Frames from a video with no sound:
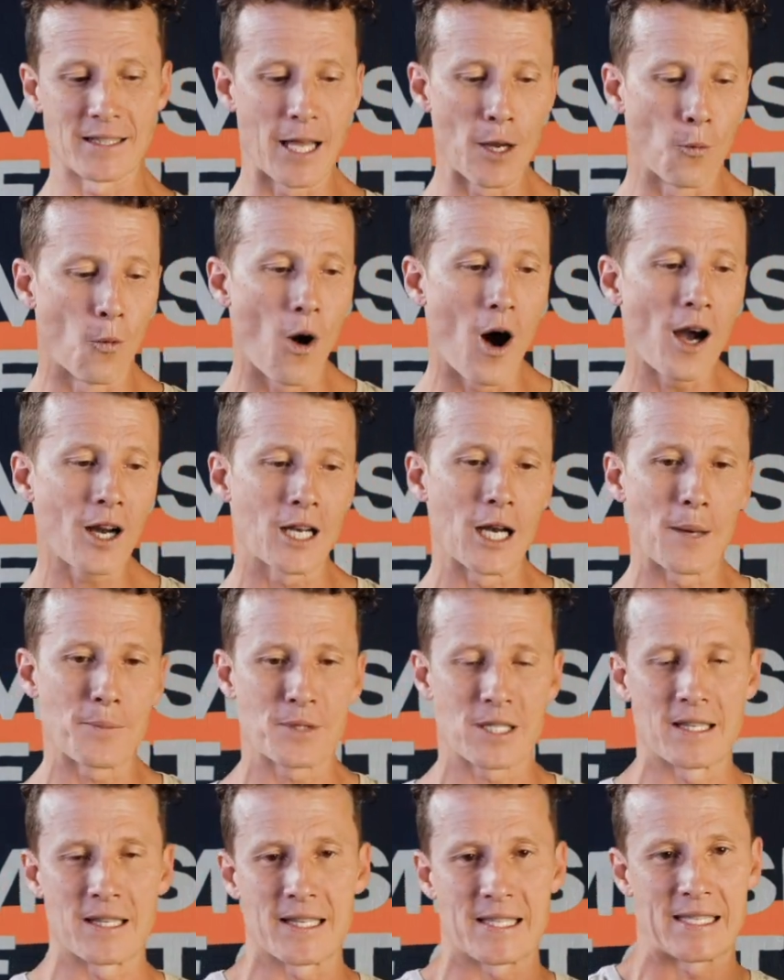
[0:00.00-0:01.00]
And they walk
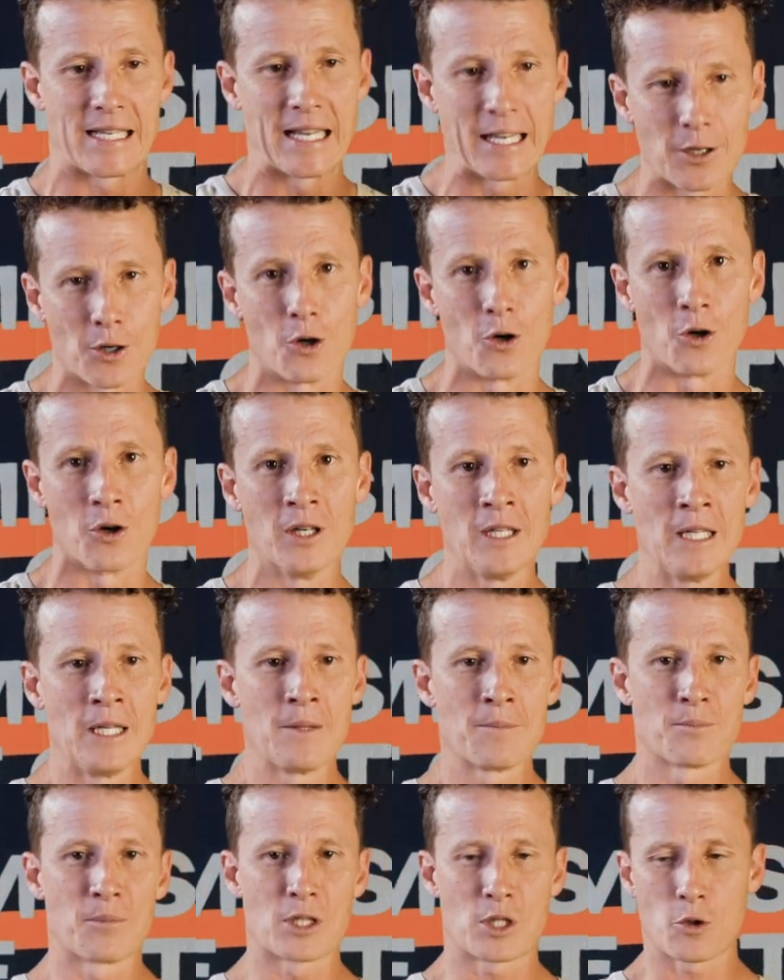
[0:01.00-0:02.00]
up to this hill
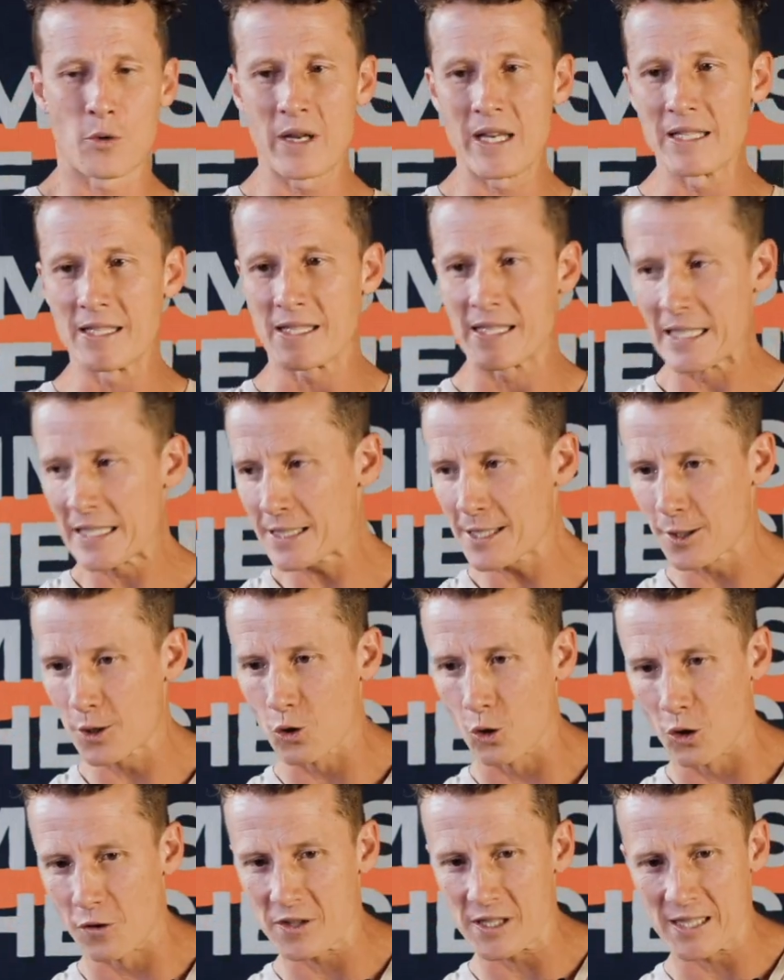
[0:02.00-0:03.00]
between
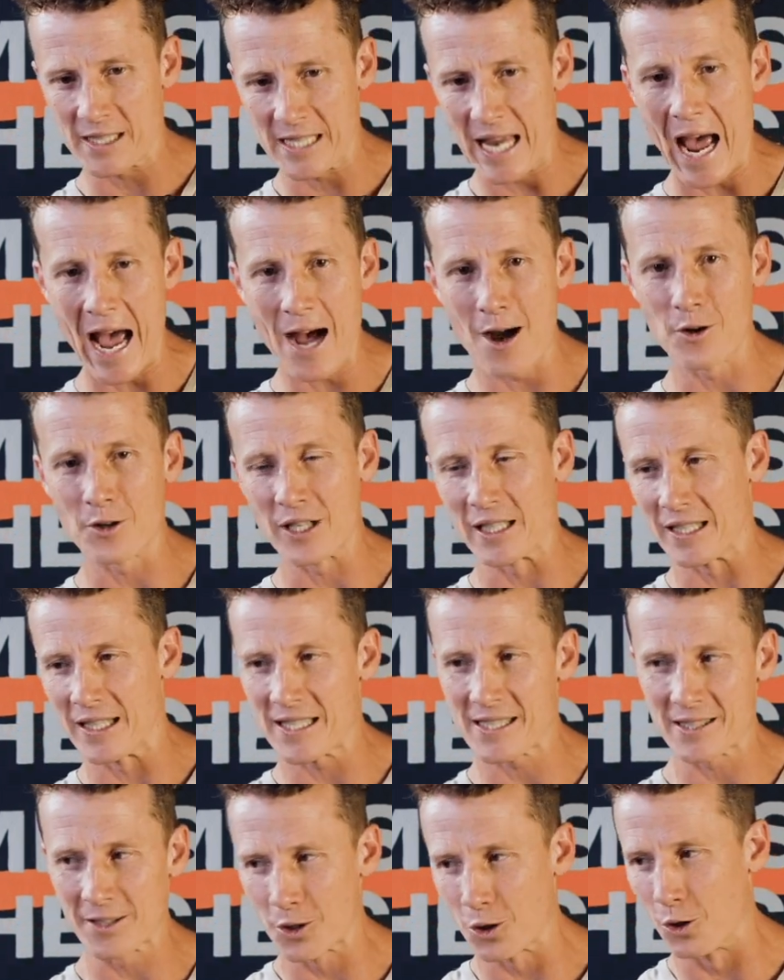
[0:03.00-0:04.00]
Zinzendorf's town and
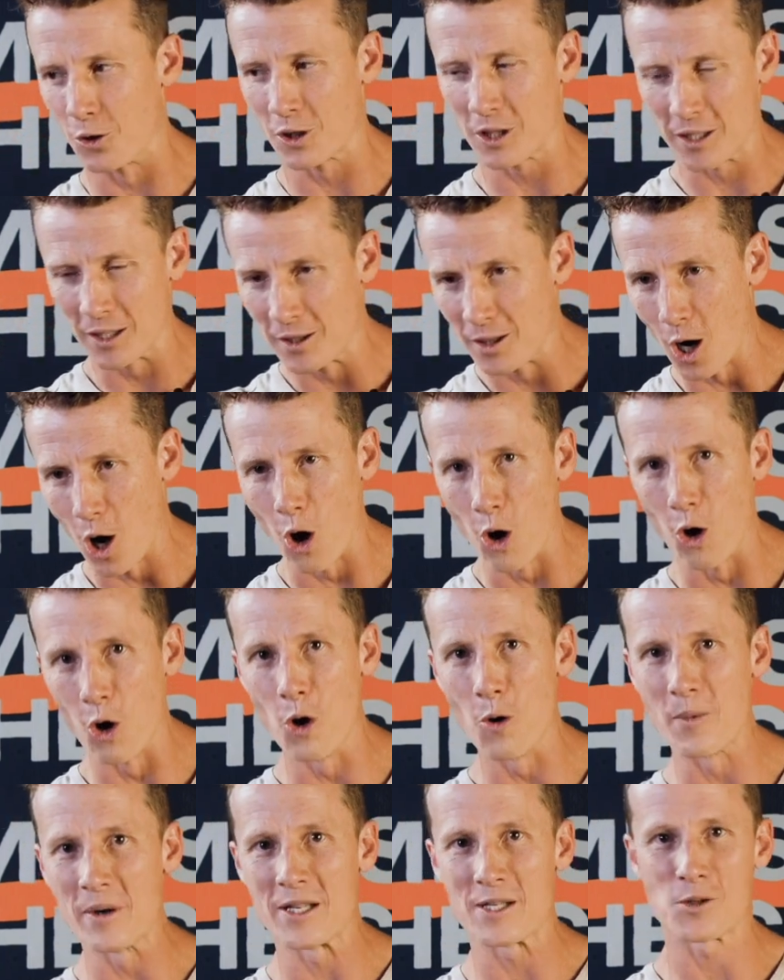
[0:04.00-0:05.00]
his little
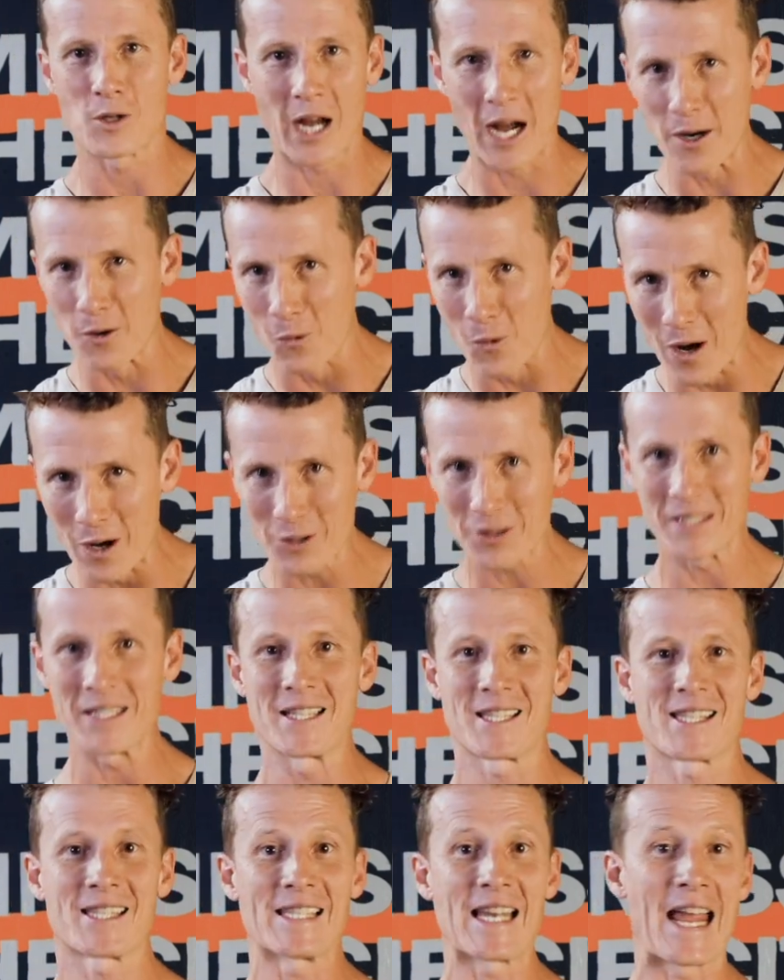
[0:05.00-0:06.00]
home and his kind of
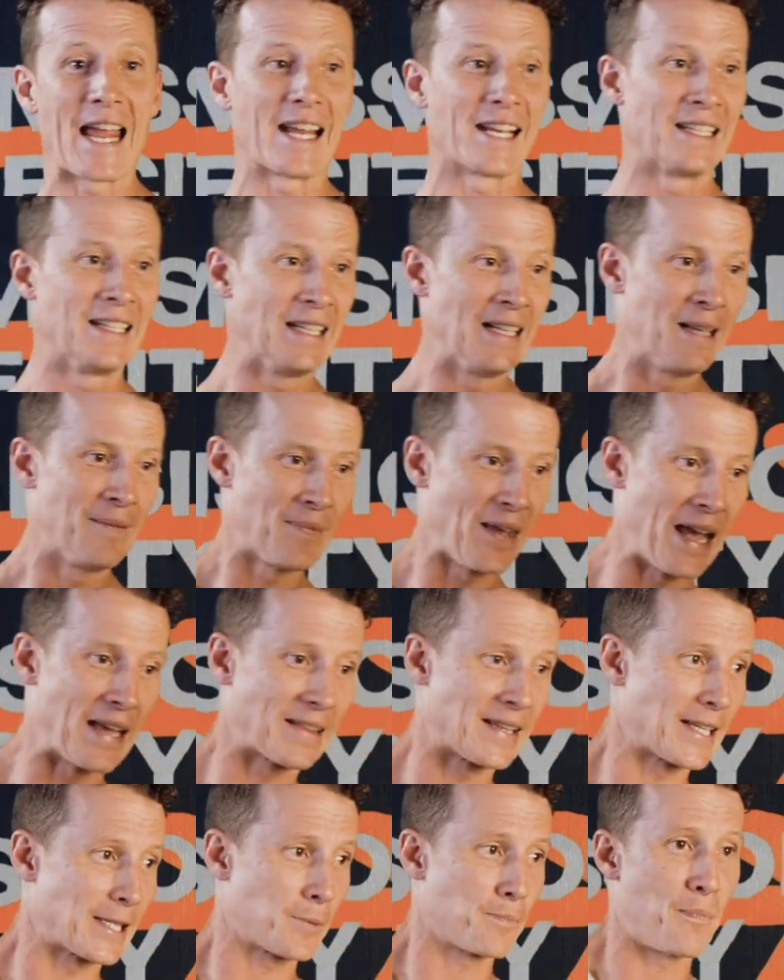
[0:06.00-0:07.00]
wealthy estate,
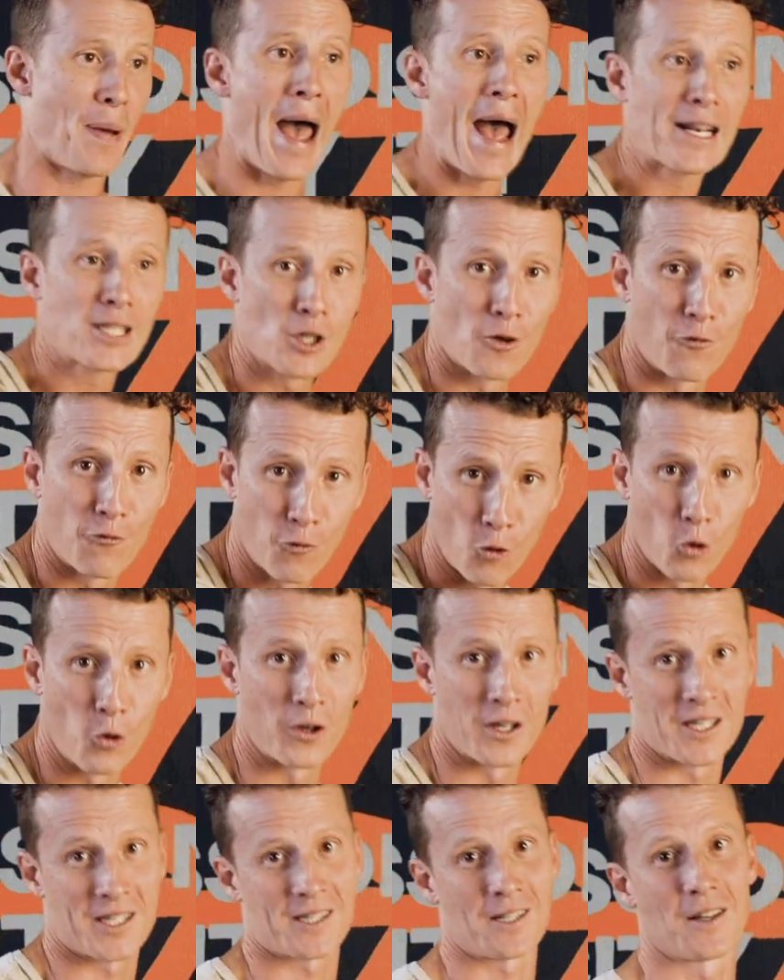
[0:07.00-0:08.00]
and this patch of
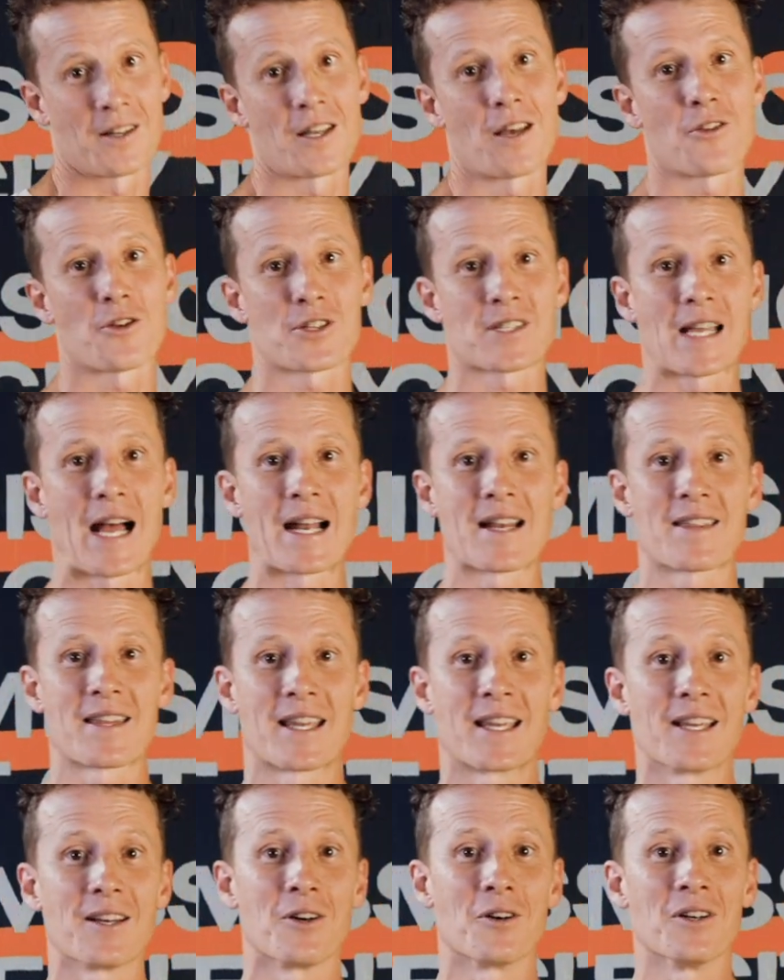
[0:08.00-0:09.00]
forest on the other side of
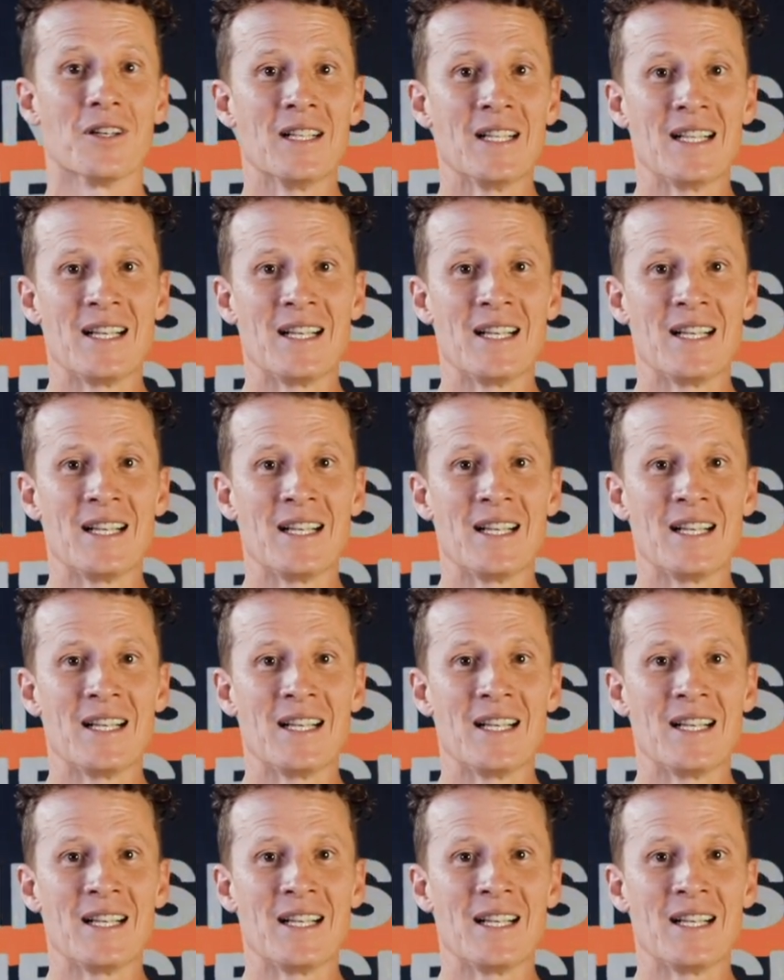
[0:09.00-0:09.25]
the hill.